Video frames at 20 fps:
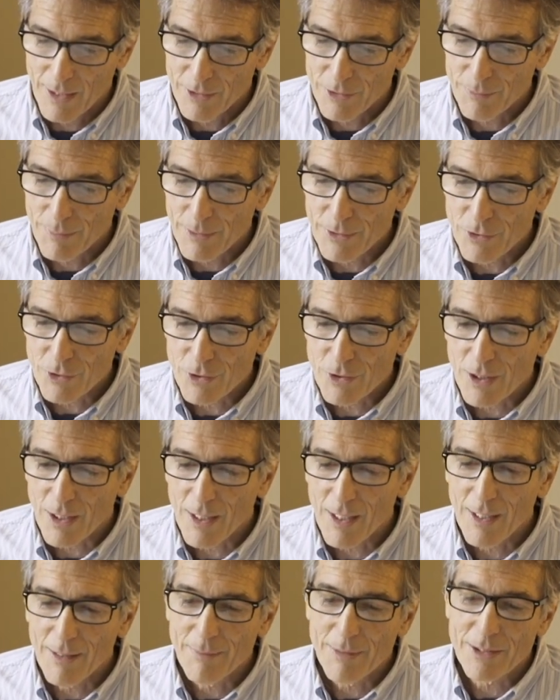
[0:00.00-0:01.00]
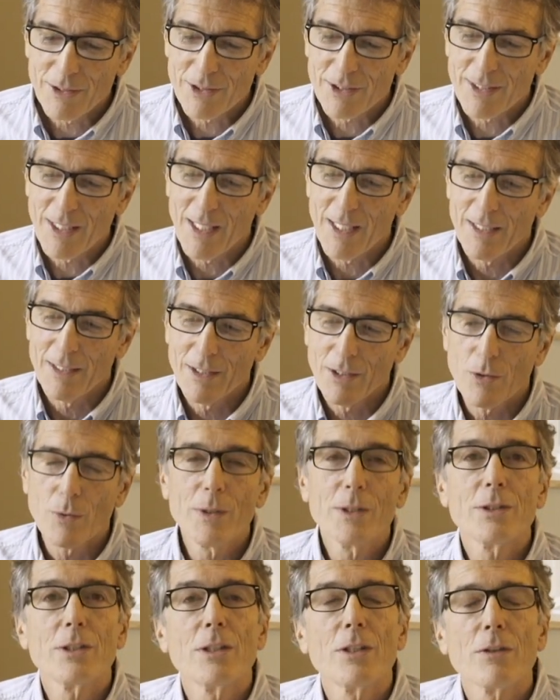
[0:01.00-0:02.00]
Spend your time instead
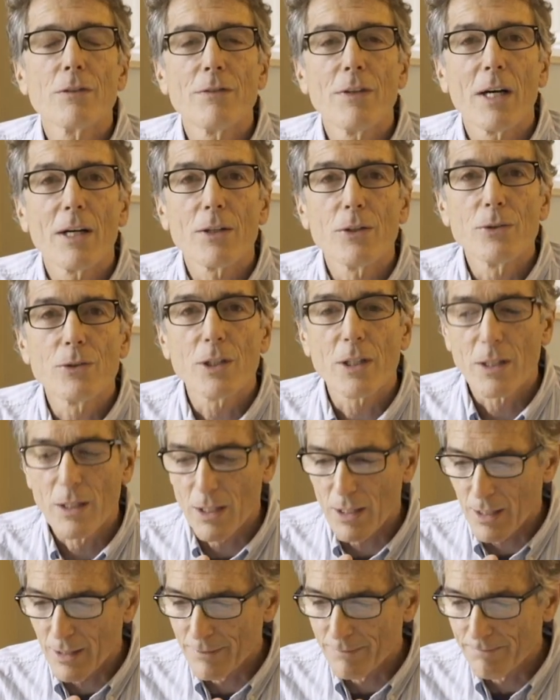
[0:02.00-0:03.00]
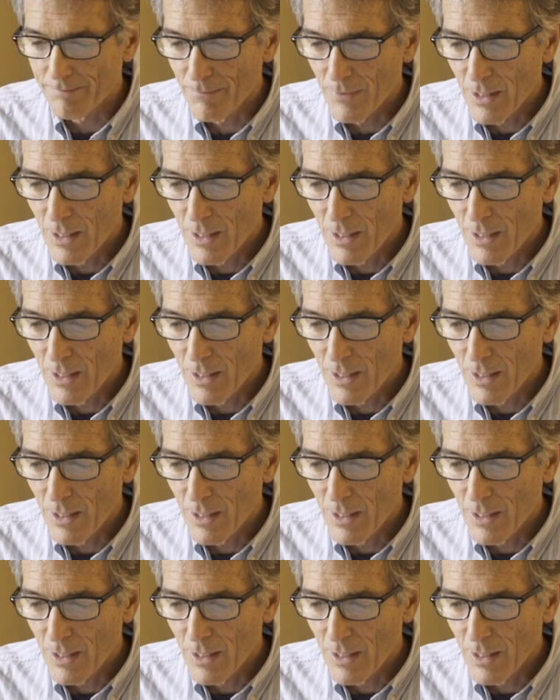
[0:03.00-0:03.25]
increasing your value to God.